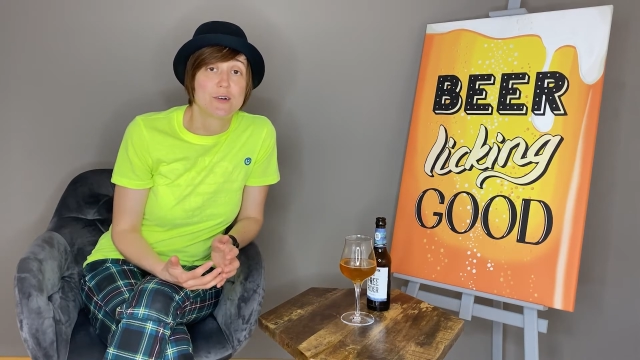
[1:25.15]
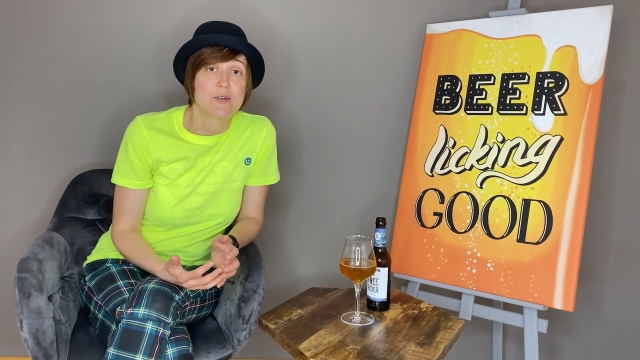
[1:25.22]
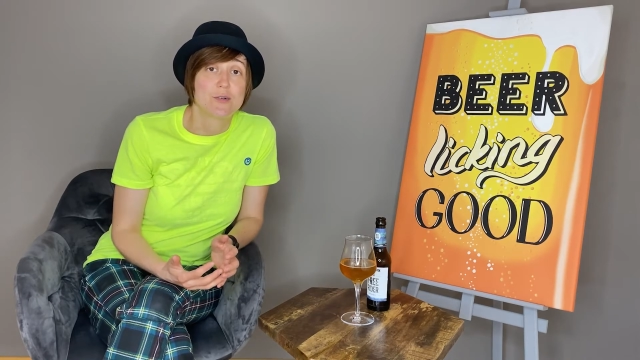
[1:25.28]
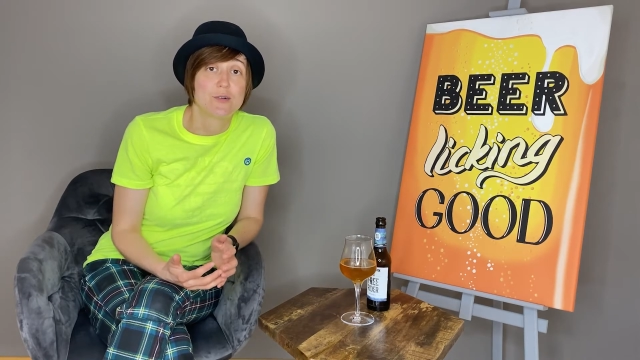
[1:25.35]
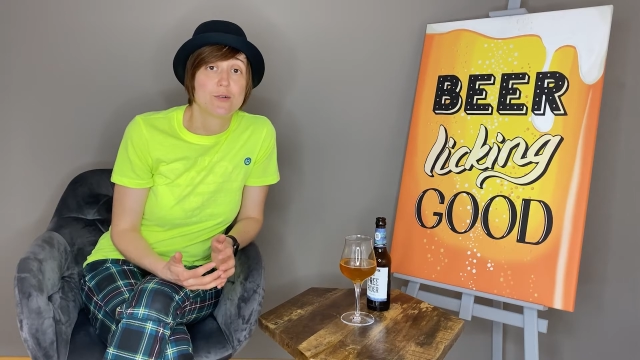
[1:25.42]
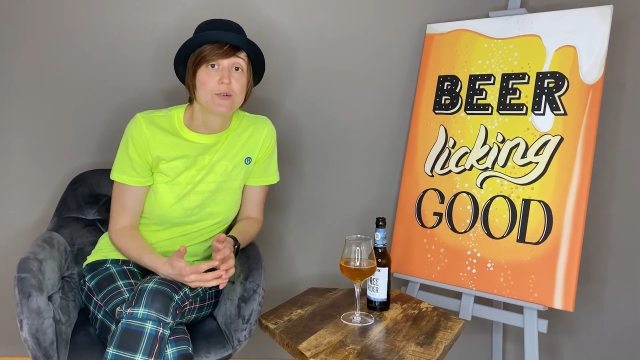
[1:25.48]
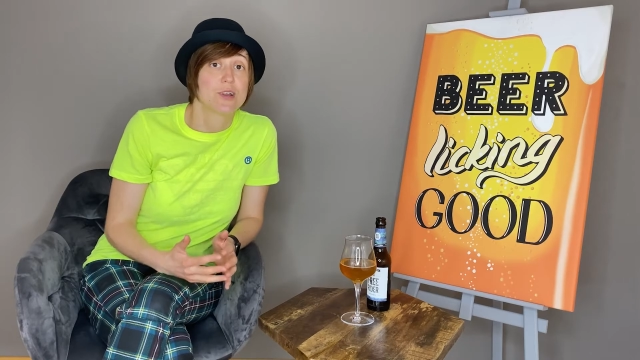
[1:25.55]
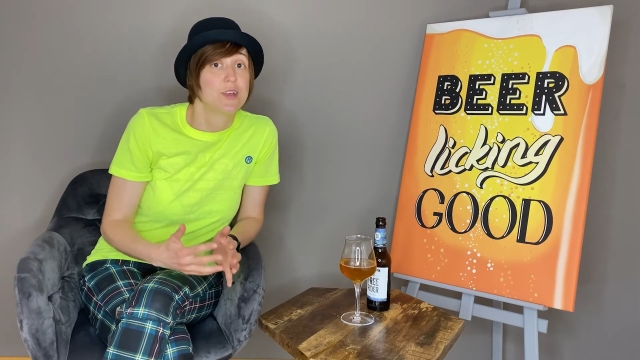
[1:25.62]

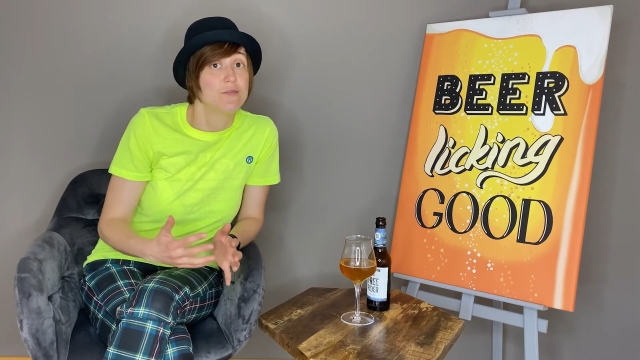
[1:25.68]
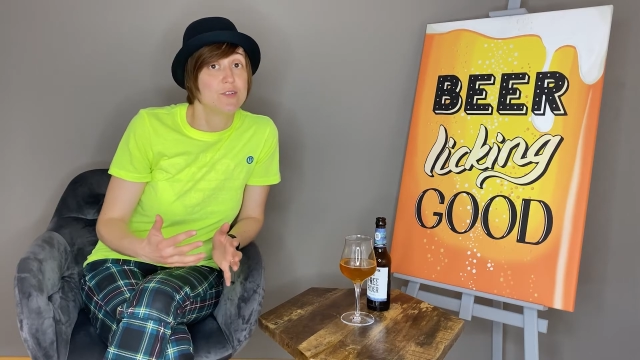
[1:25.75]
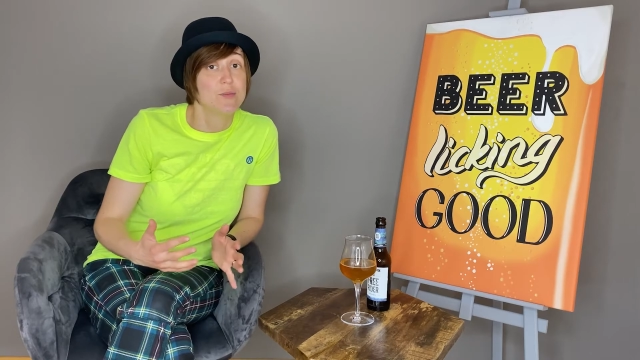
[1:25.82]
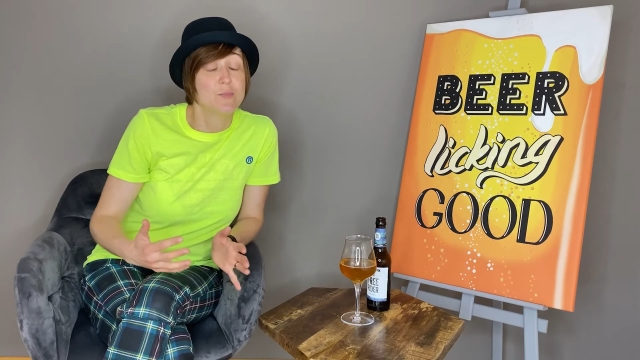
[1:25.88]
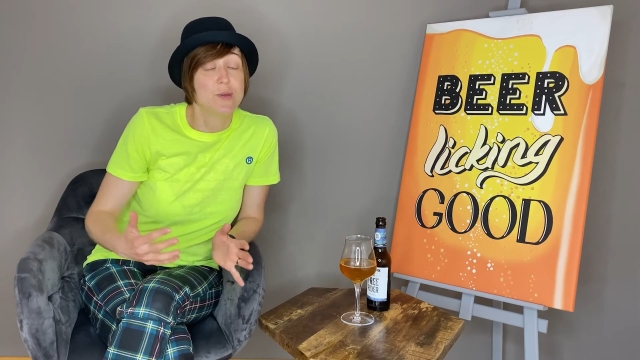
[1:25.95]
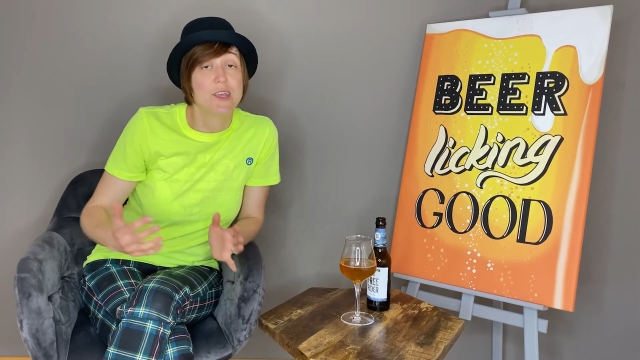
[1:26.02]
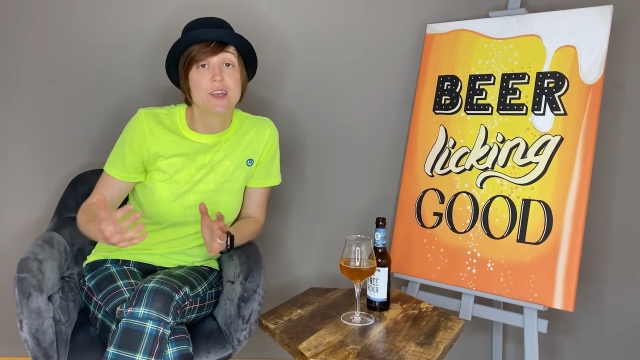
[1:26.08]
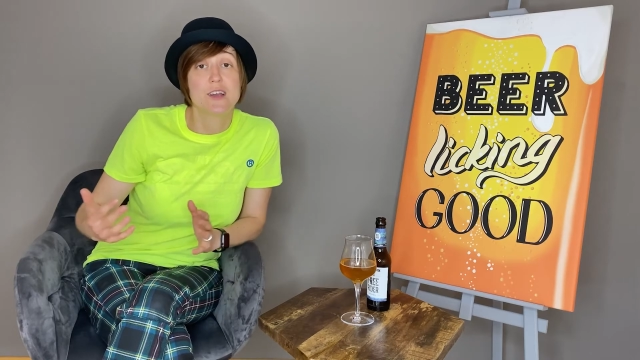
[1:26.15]
or even
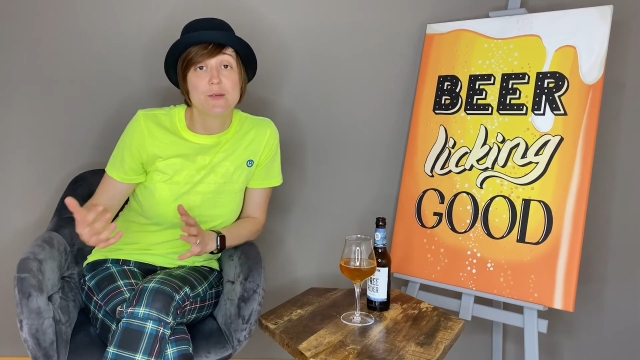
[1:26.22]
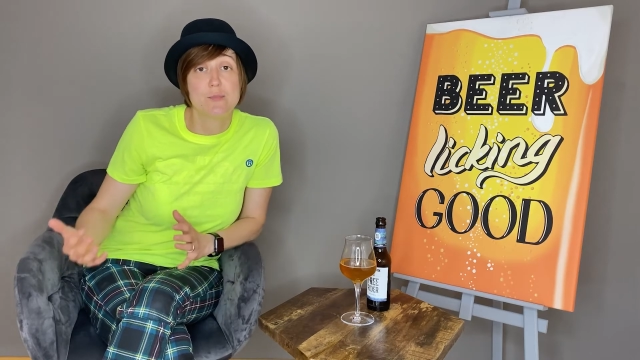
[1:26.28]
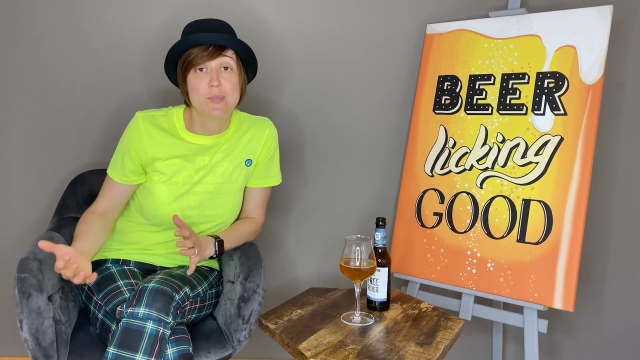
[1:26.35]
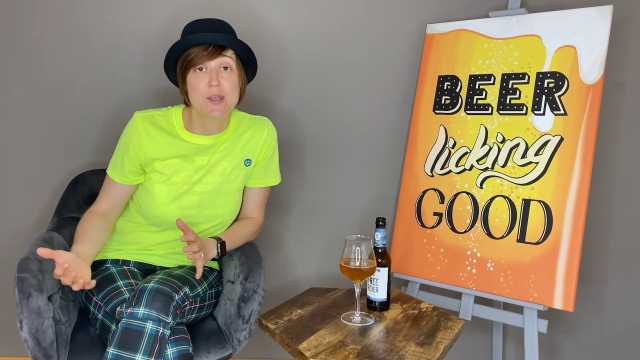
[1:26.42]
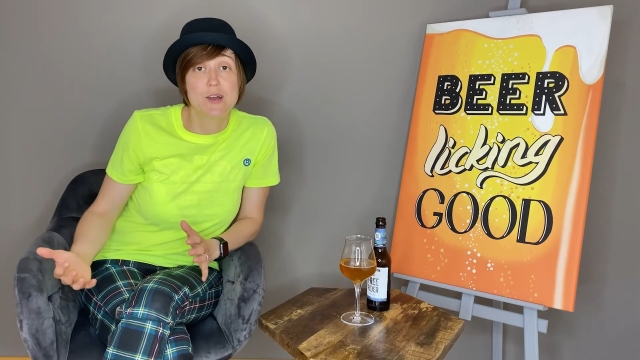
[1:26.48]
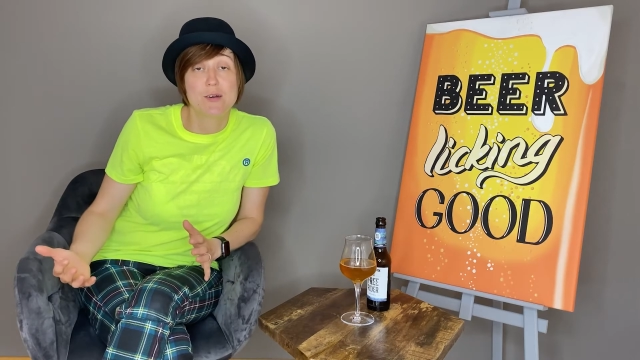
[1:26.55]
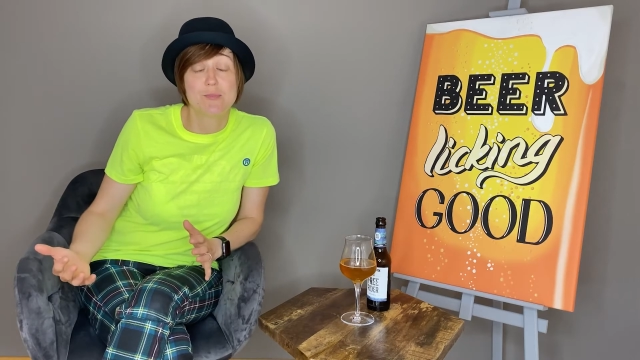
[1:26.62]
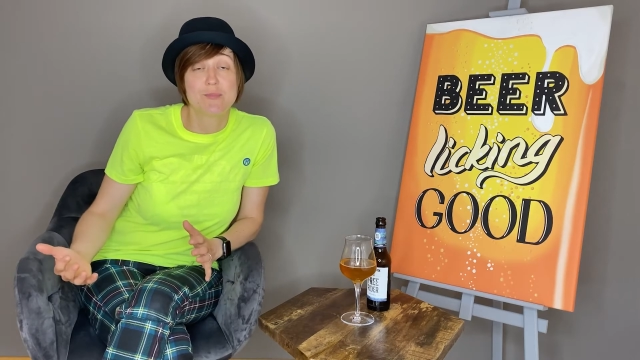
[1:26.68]
being a beer